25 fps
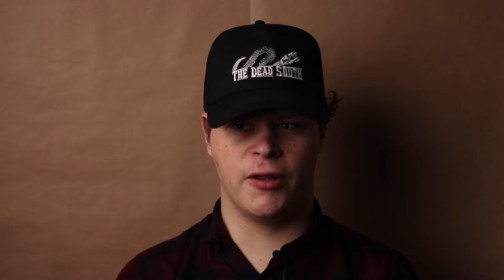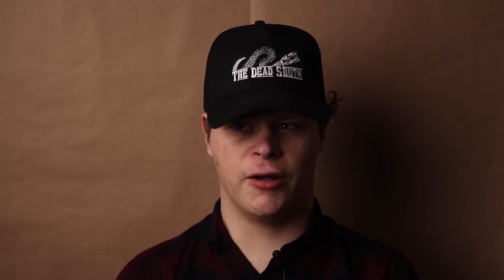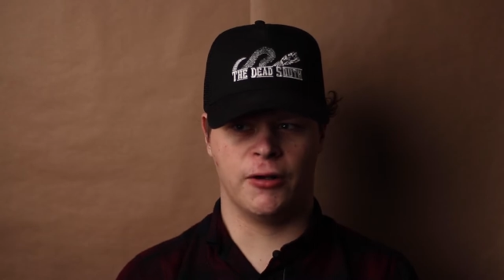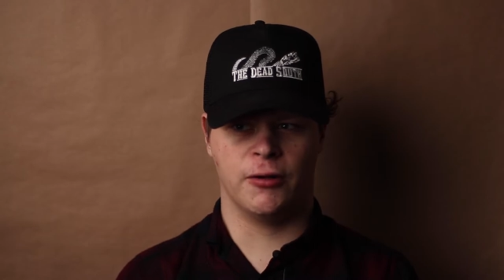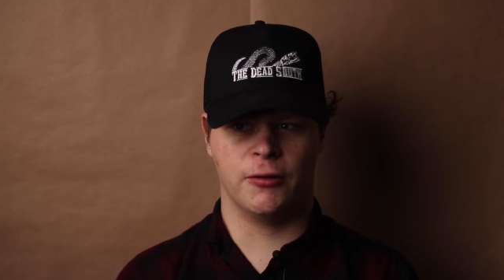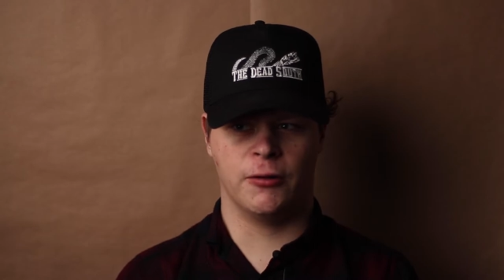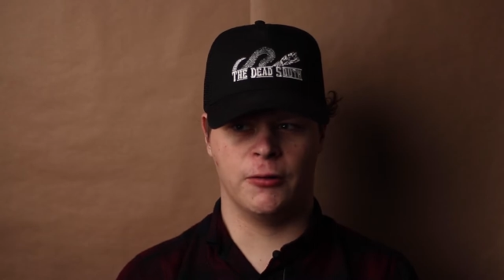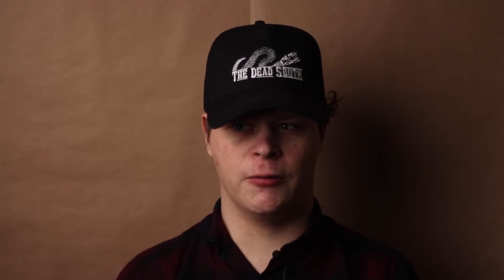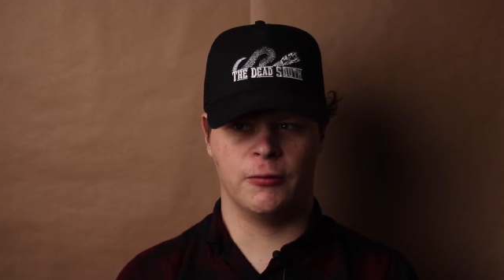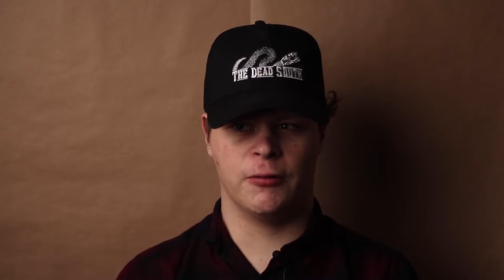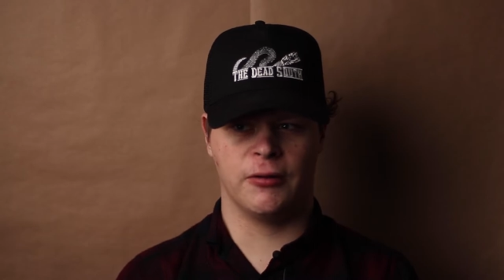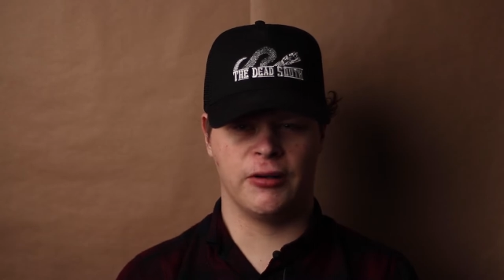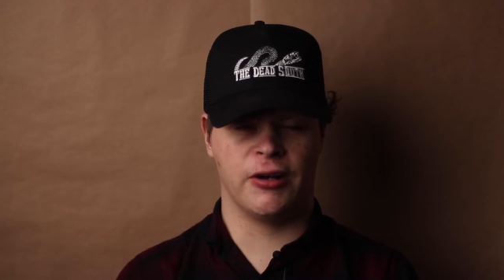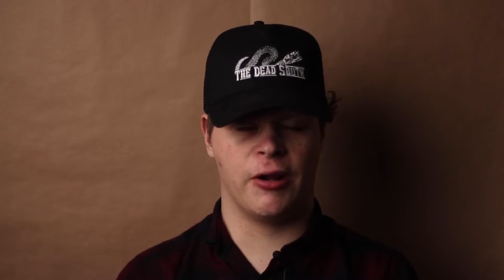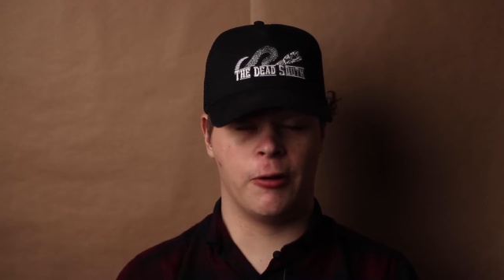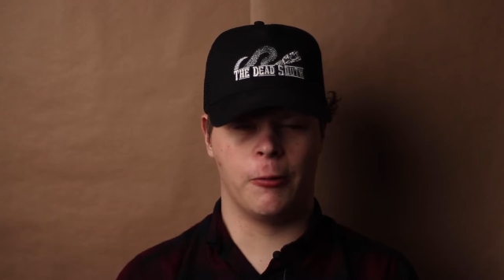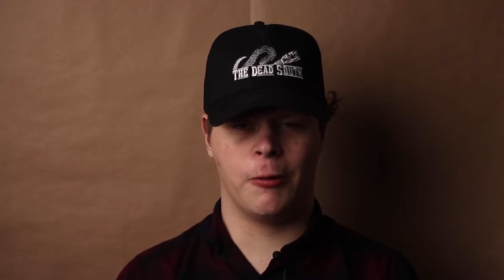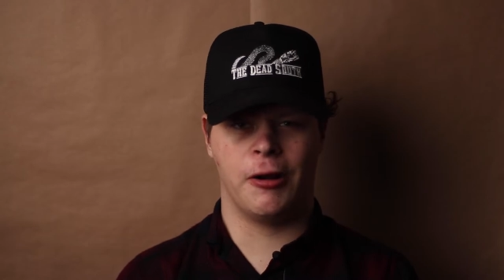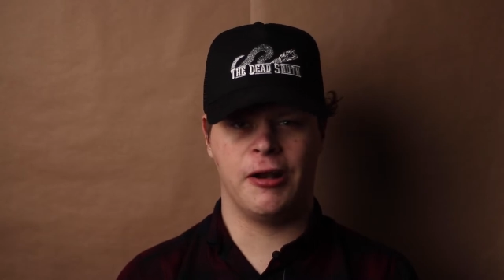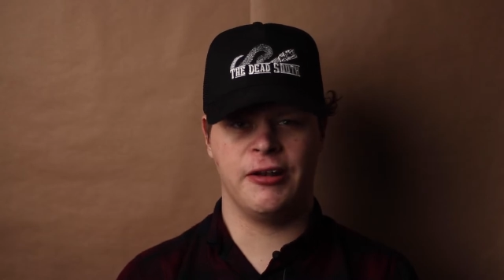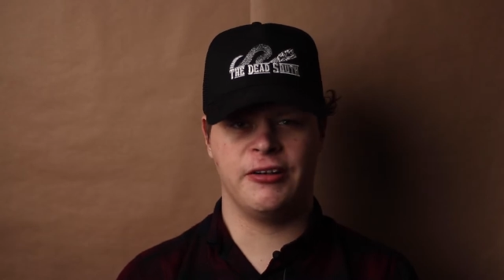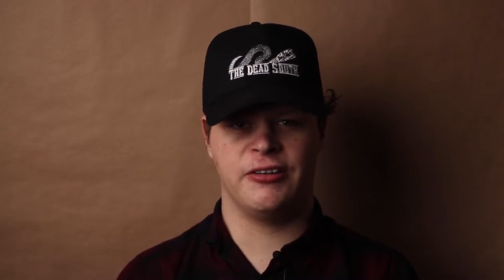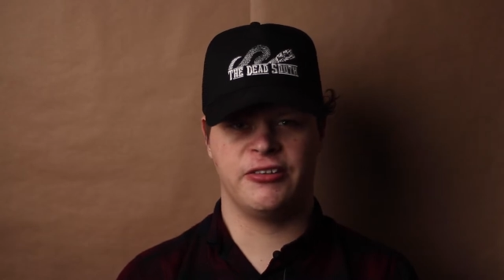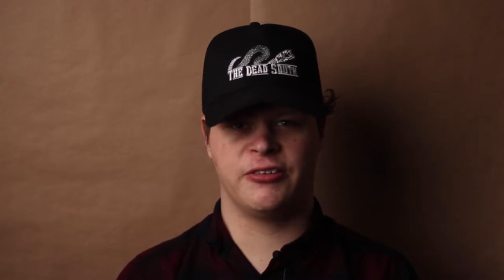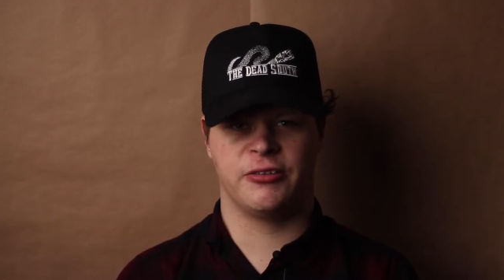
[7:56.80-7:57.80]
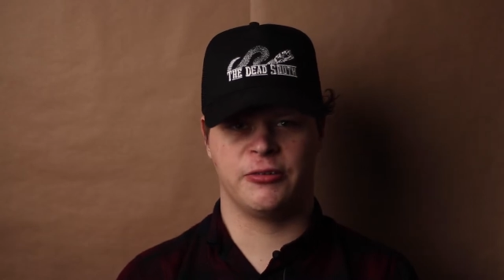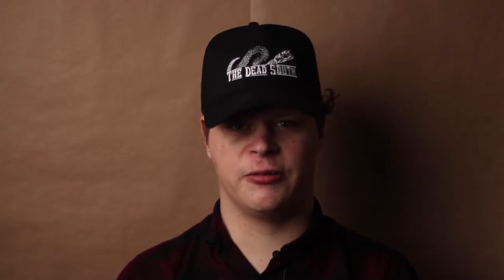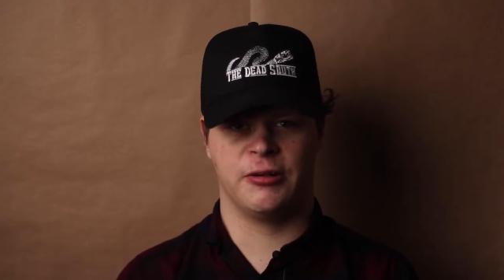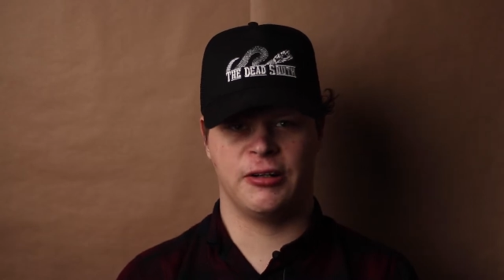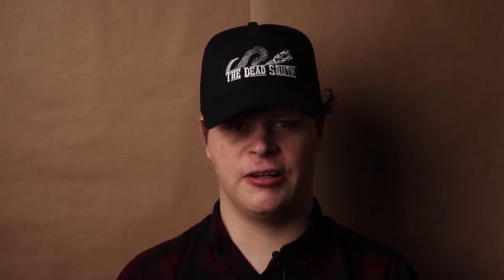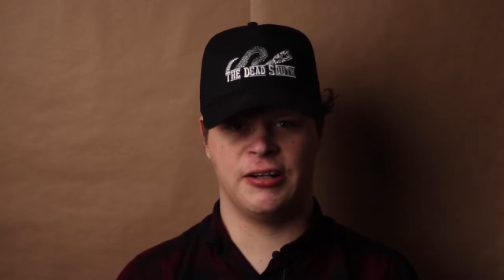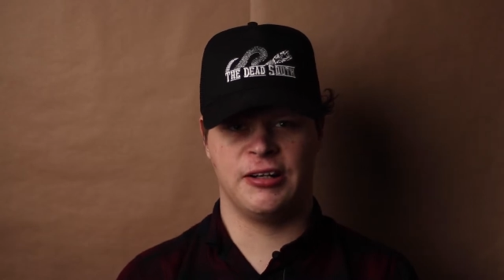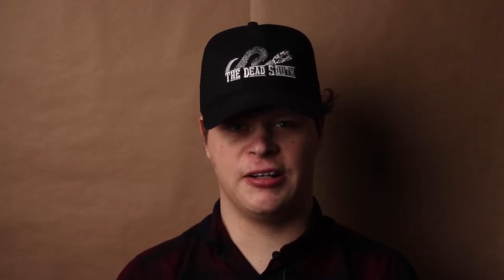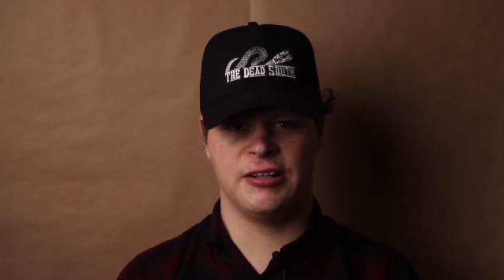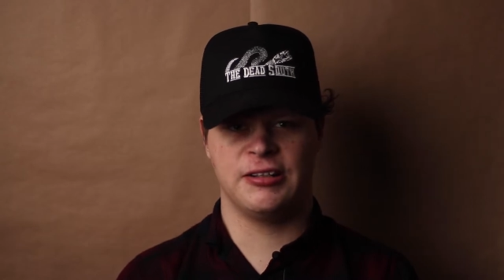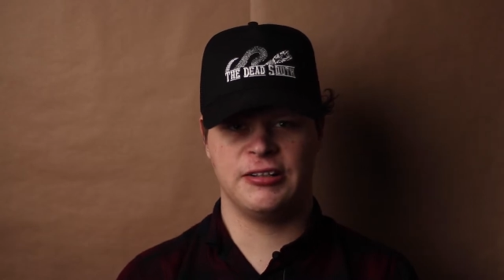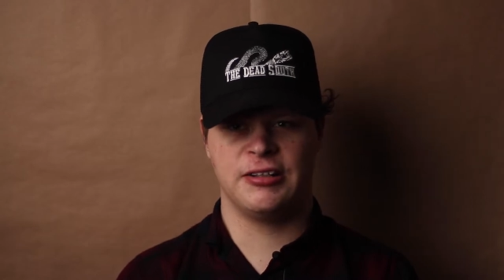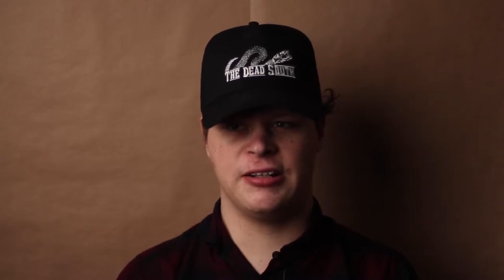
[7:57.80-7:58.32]
end to
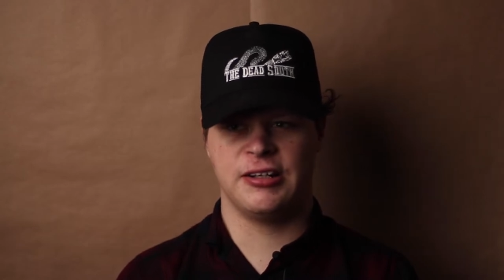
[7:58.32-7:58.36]
it.